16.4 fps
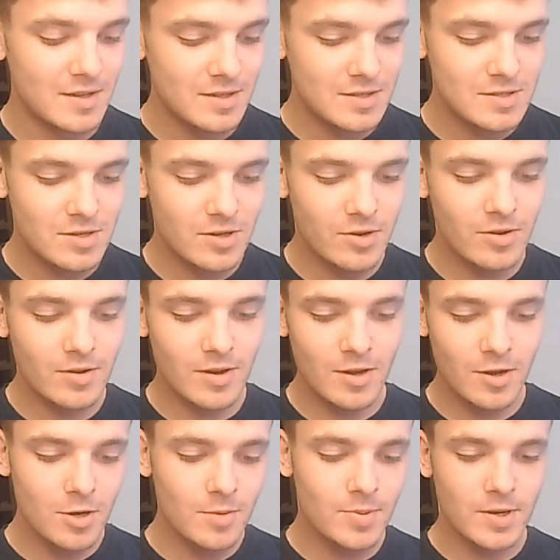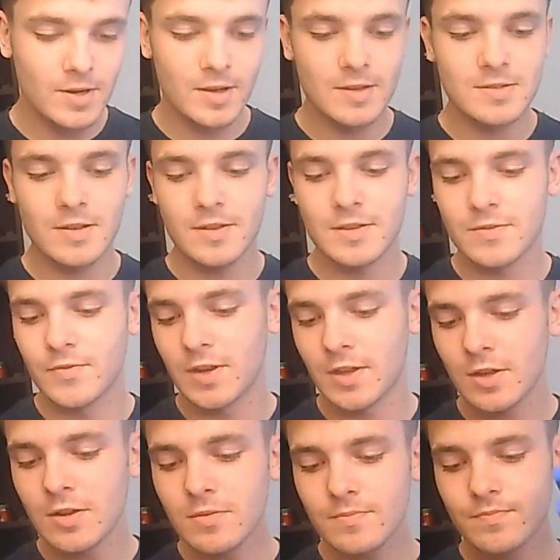So I hope you guys like this
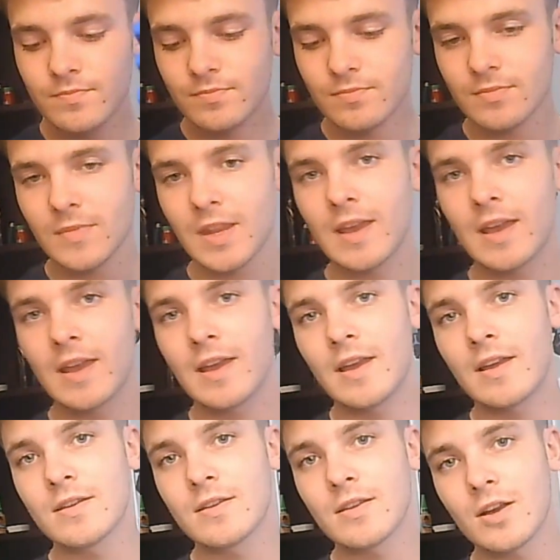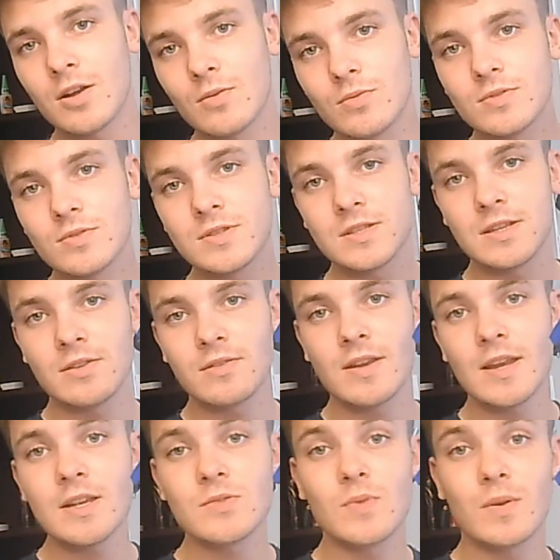video, and I will see you in the
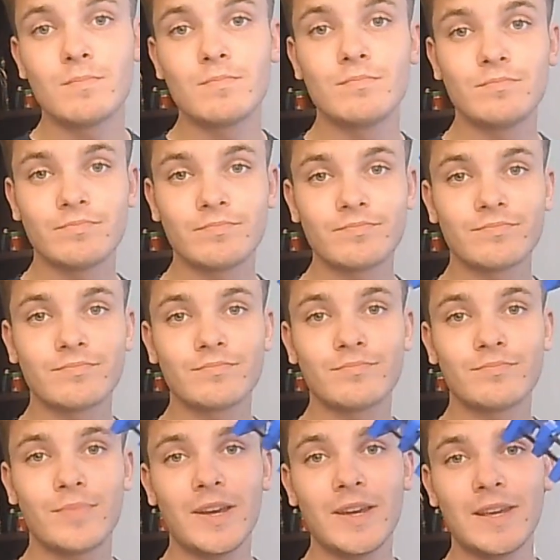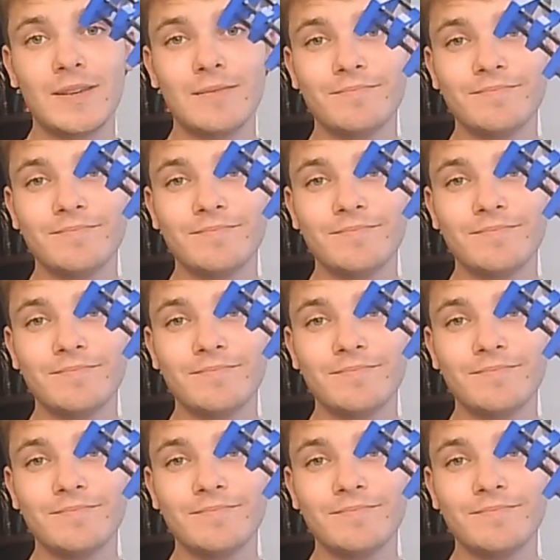next one. Bye.